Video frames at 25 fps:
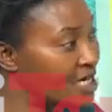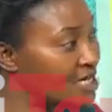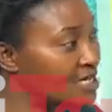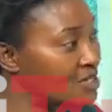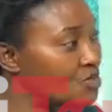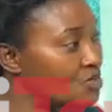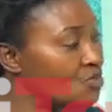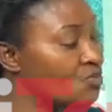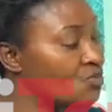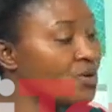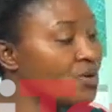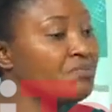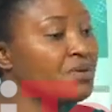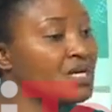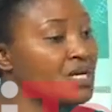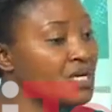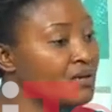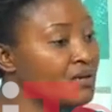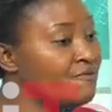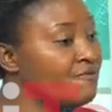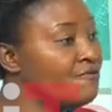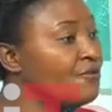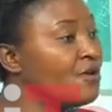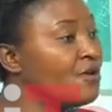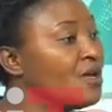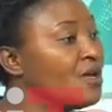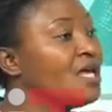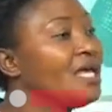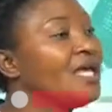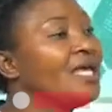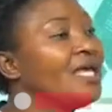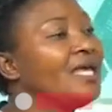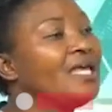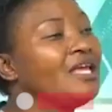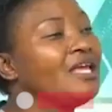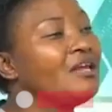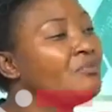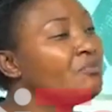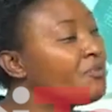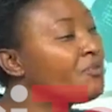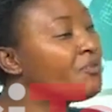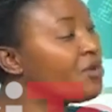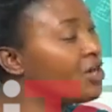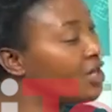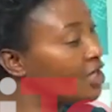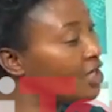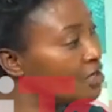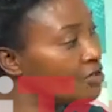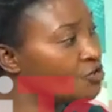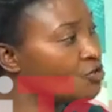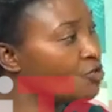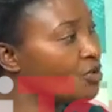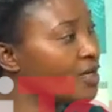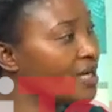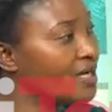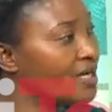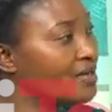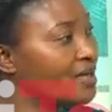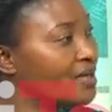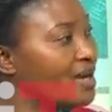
We believe in bringing together